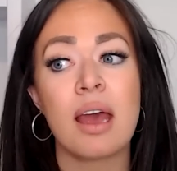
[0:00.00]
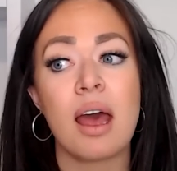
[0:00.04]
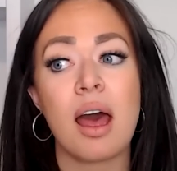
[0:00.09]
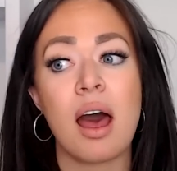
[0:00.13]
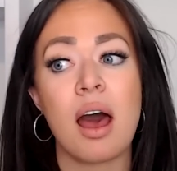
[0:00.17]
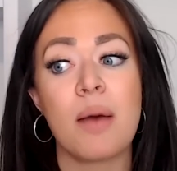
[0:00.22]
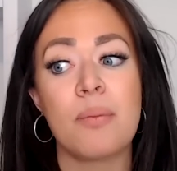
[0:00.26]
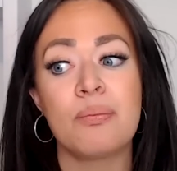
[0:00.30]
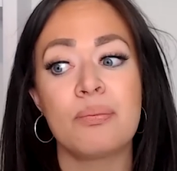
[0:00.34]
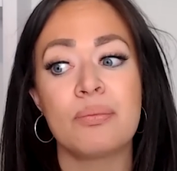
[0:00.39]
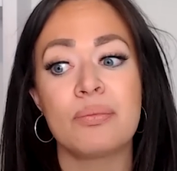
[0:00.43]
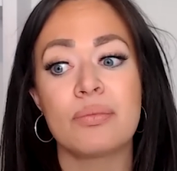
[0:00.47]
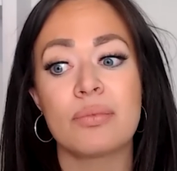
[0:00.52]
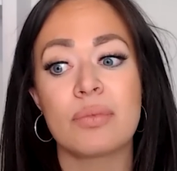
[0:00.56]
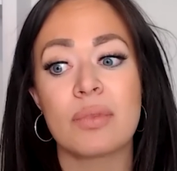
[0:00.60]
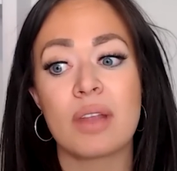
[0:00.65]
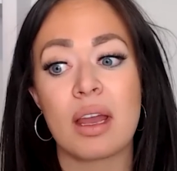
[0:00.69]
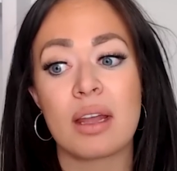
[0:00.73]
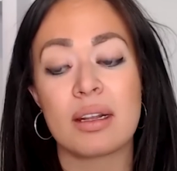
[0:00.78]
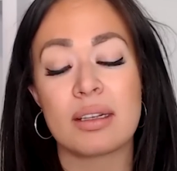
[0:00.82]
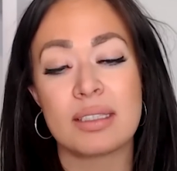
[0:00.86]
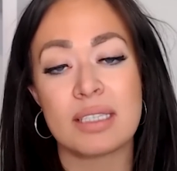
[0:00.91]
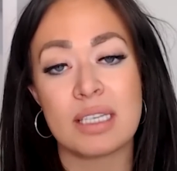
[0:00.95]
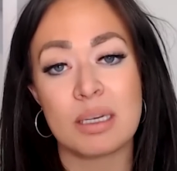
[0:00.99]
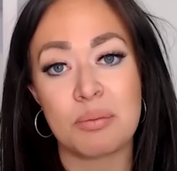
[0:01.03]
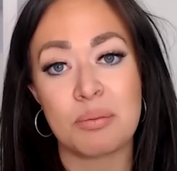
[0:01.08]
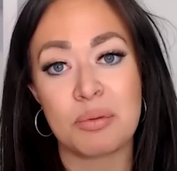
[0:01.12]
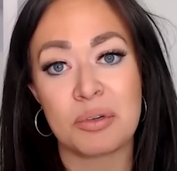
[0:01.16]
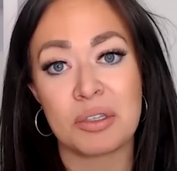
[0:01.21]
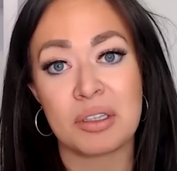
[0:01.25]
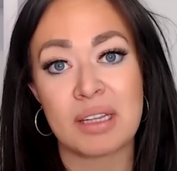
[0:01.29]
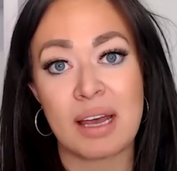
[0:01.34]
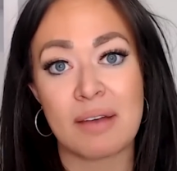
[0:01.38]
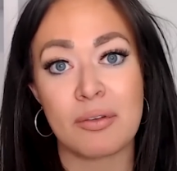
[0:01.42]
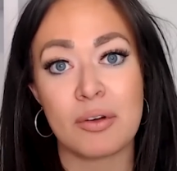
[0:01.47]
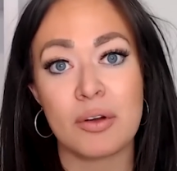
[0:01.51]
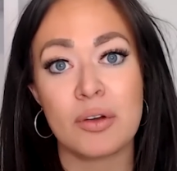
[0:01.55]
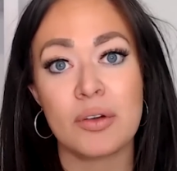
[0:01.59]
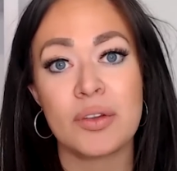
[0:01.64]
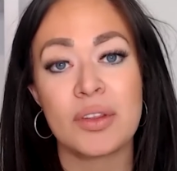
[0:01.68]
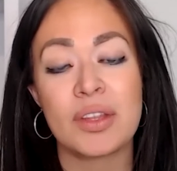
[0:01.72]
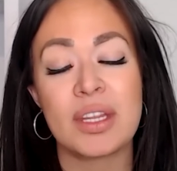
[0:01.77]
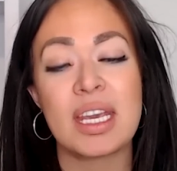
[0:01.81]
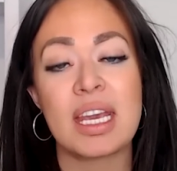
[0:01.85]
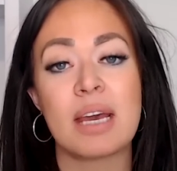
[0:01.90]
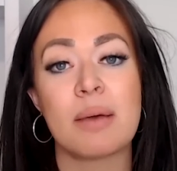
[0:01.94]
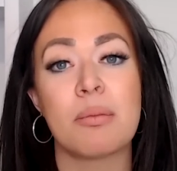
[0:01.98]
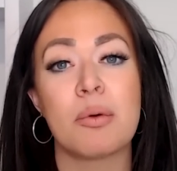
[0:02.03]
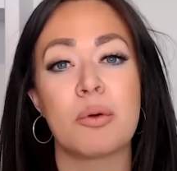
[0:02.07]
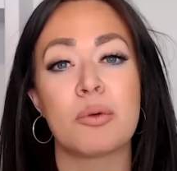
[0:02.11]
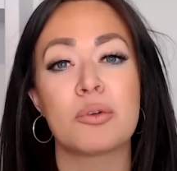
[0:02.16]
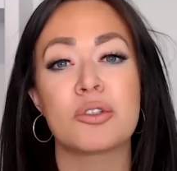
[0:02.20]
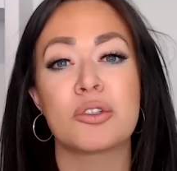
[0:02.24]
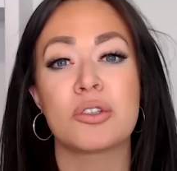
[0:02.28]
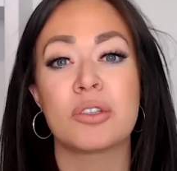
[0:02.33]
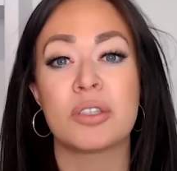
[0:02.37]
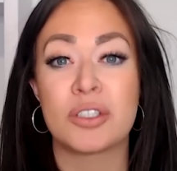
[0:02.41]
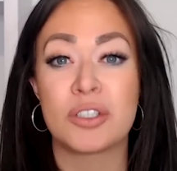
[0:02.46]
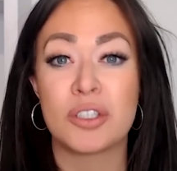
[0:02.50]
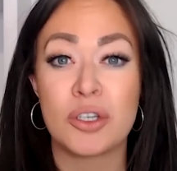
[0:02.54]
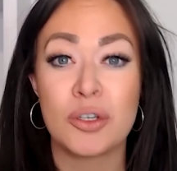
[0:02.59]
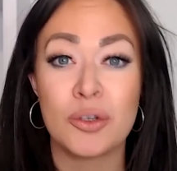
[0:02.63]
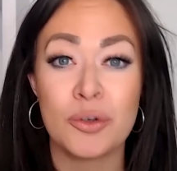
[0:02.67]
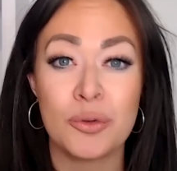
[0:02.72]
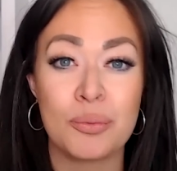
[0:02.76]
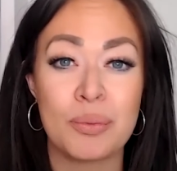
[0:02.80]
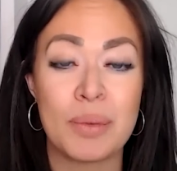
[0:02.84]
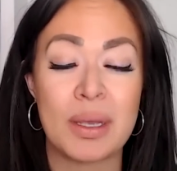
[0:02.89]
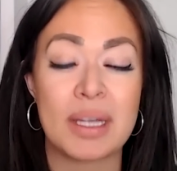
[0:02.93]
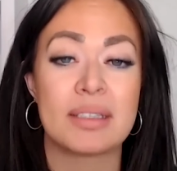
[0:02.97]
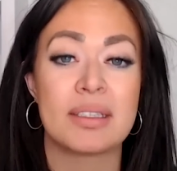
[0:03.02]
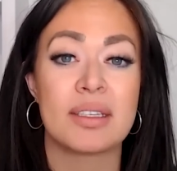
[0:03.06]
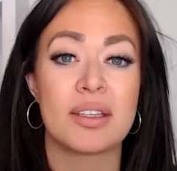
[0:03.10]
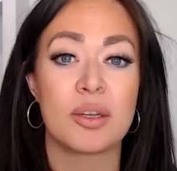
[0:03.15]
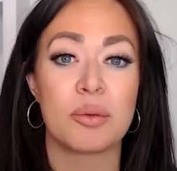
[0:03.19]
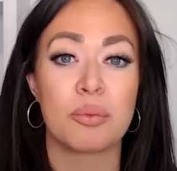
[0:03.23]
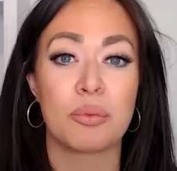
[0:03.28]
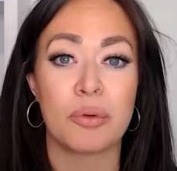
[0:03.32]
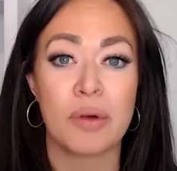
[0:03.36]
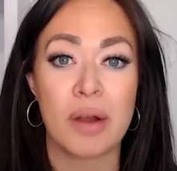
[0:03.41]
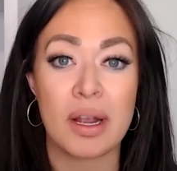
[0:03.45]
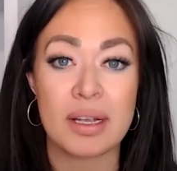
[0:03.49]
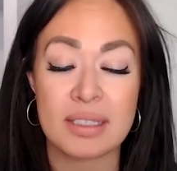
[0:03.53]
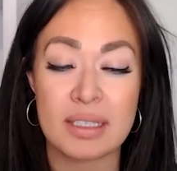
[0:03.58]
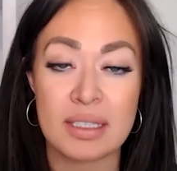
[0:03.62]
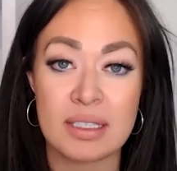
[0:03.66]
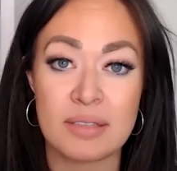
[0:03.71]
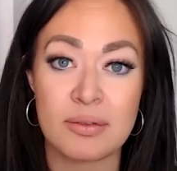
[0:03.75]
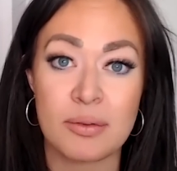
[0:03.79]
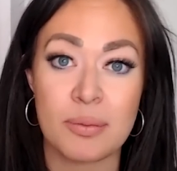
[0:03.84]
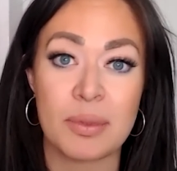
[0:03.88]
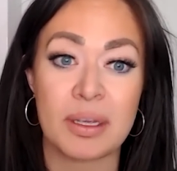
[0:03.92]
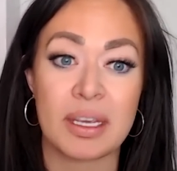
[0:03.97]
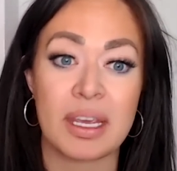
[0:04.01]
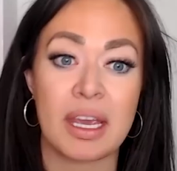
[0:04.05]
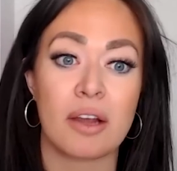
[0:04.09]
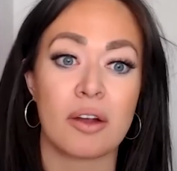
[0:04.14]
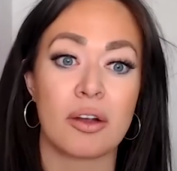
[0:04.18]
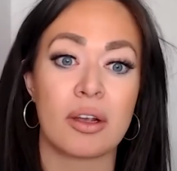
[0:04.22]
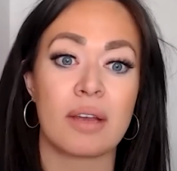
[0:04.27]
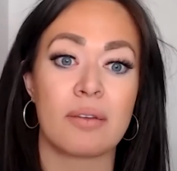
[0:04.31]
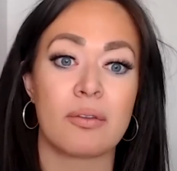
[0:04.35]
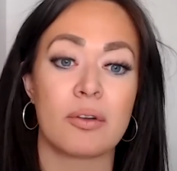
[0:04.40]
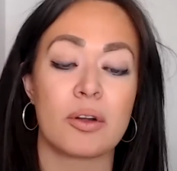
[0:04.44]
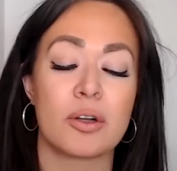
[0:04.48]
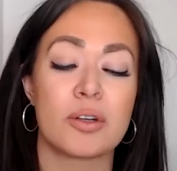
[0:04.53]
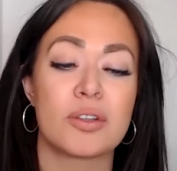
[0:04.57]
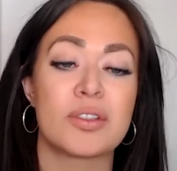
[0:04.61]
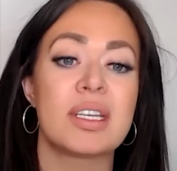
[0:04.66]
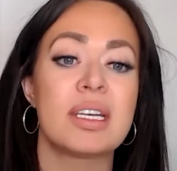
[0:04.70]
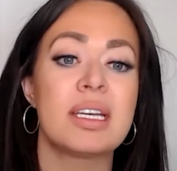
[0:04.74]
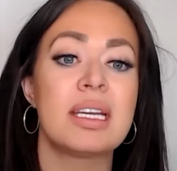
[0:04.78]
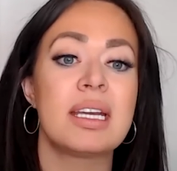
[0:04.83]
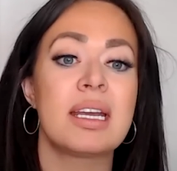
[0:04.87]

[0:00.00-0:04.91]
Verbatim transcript: um, at a deeper level the emotional attunement the presence from the caregivers